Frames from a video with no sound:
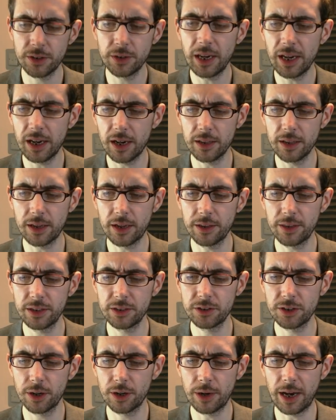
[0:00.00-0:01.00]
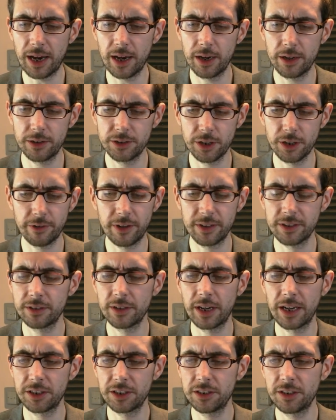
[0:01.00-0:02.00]
So yeah, I, I think Joe uh, Joe
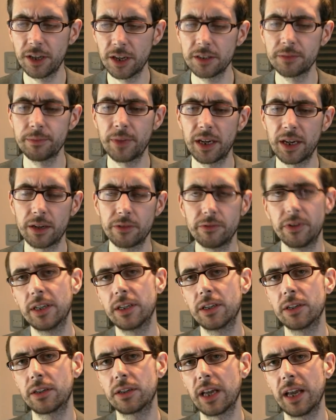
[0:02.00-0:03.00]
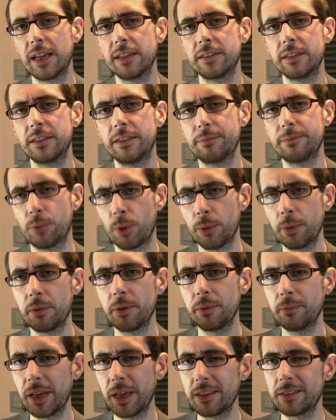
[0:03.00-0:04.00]
Ressington actually does make a really good case, and he
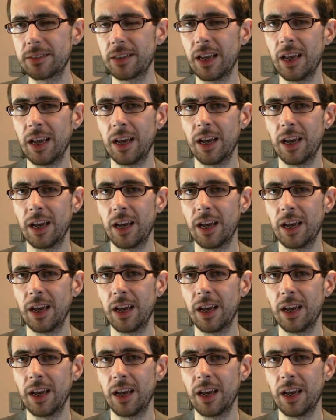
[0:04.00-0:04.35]
probably makes